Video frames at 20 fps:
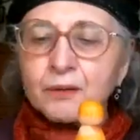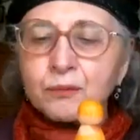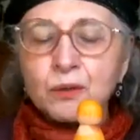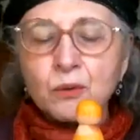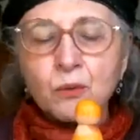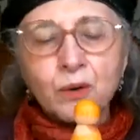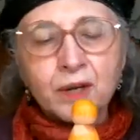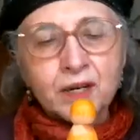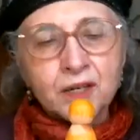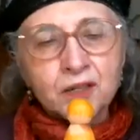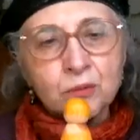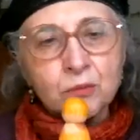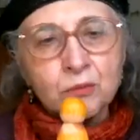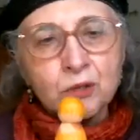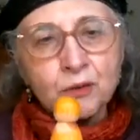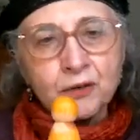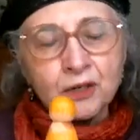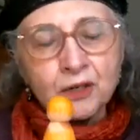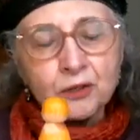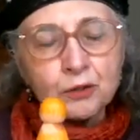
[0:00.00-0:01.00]
And if we wanted to
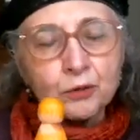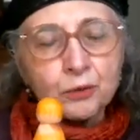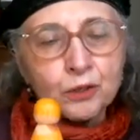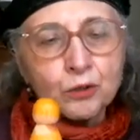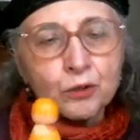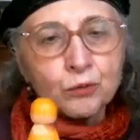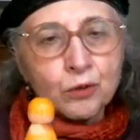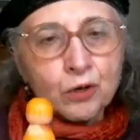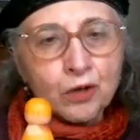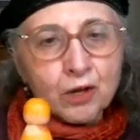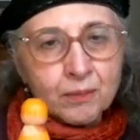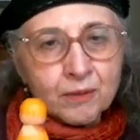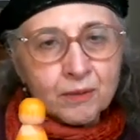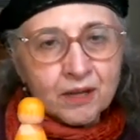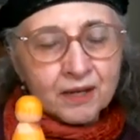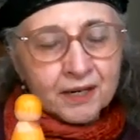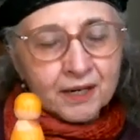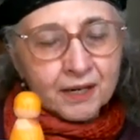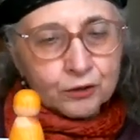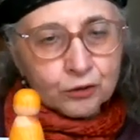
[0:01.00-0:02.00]
move it into a
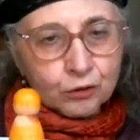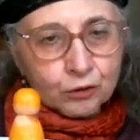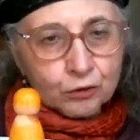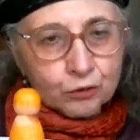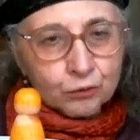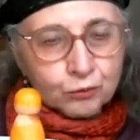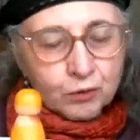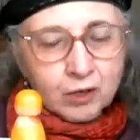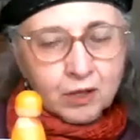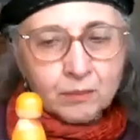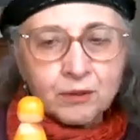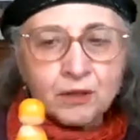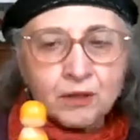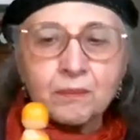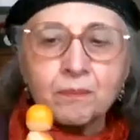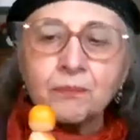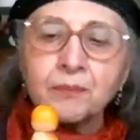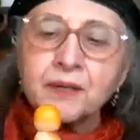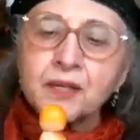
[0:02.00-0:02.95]
drama, an actual drama,